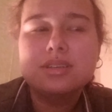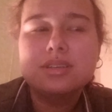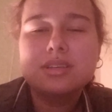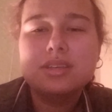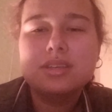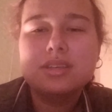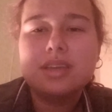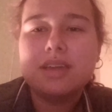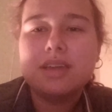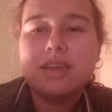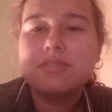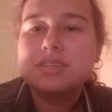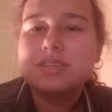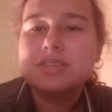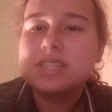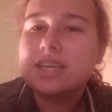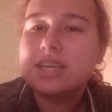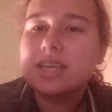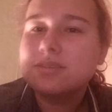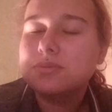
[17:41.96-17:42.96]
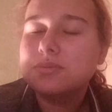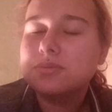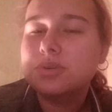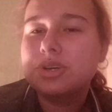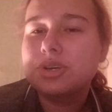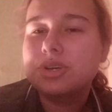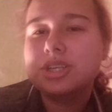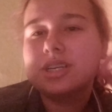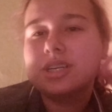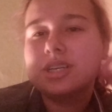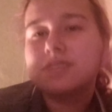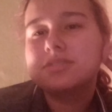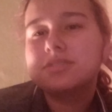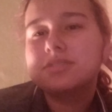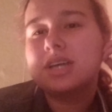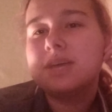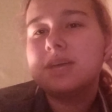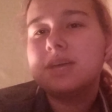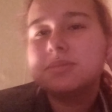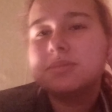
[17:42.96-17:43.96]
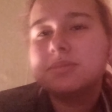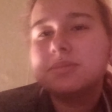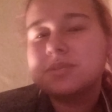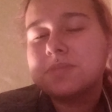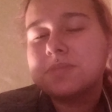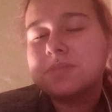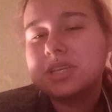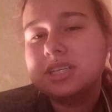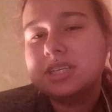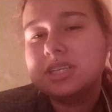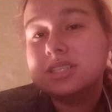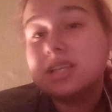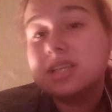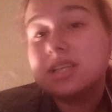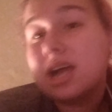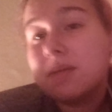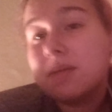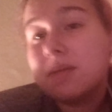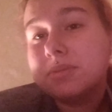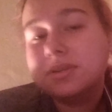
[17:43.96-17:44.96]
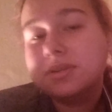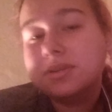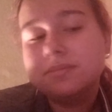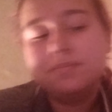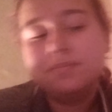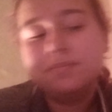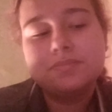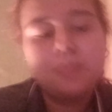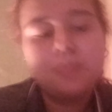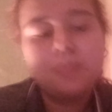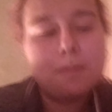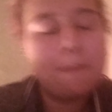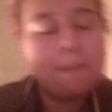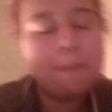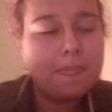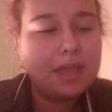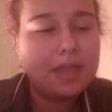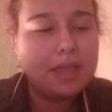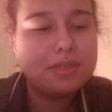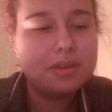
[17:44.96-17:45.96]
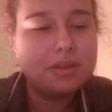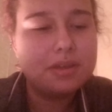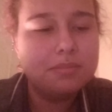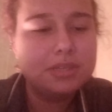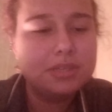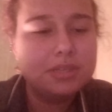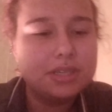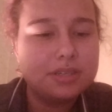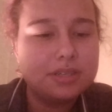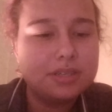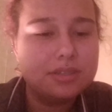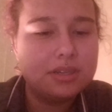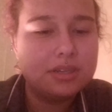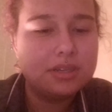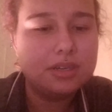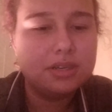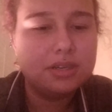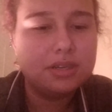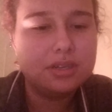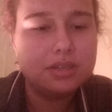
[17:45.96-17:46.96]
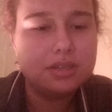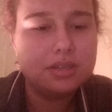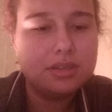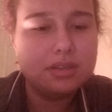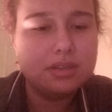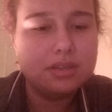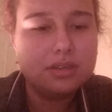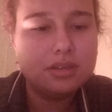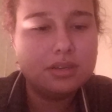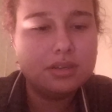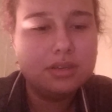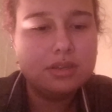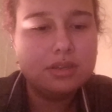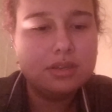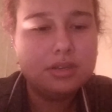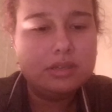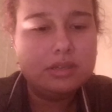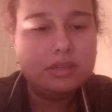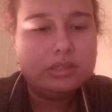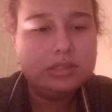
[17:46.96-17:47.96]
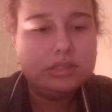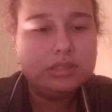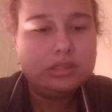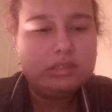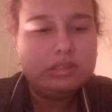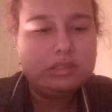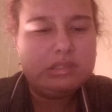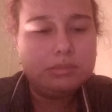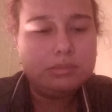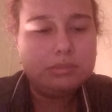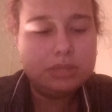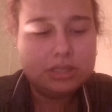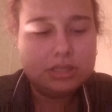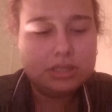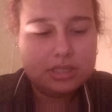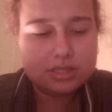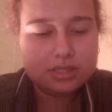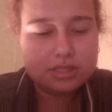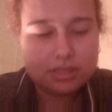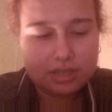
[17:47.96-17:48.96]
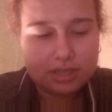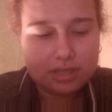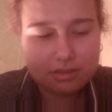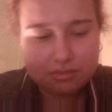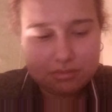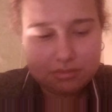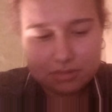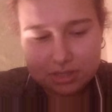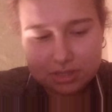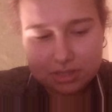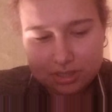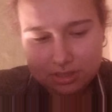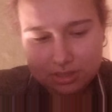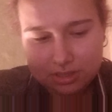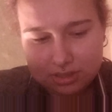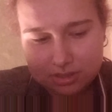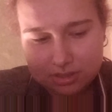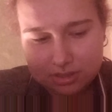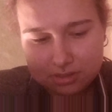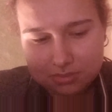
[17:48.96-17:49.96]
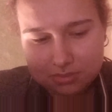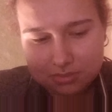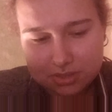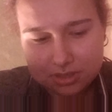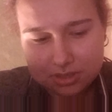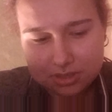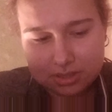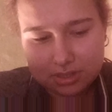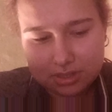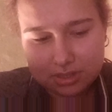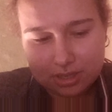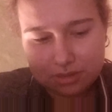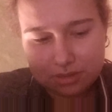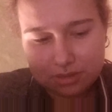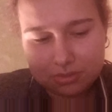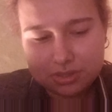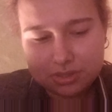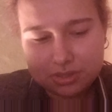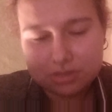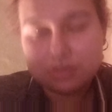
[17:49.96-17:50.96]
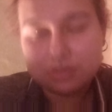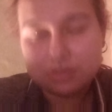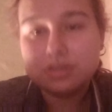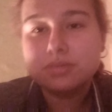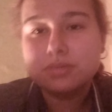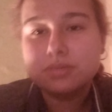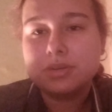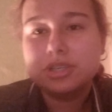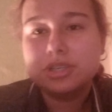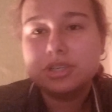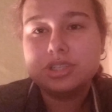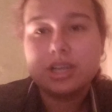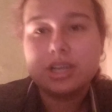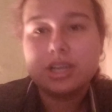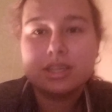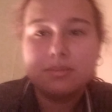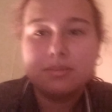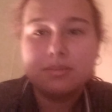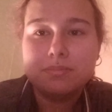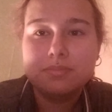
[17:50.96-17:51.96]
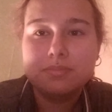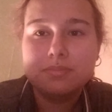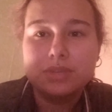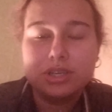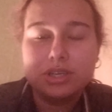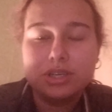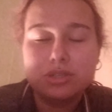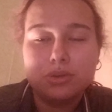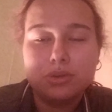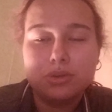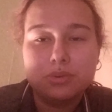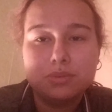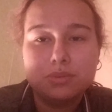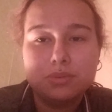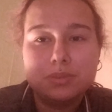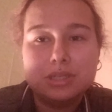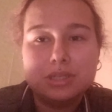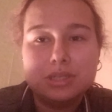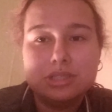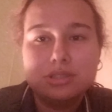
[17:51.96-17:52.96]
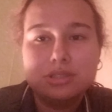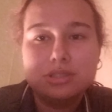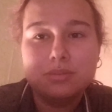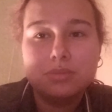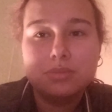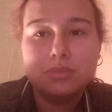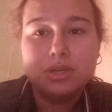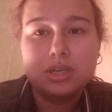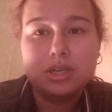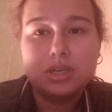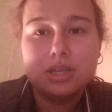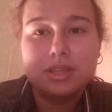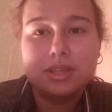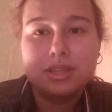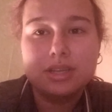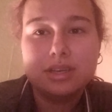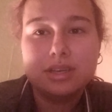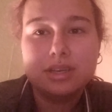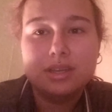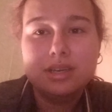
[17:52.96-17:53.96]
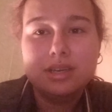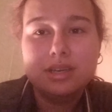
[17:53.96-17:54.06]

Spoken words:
yeah, it feels like we're running out of time and something needs to happen. I think I'm like a bit less than halfway. Let me see. I always do this where I check the like total page number and then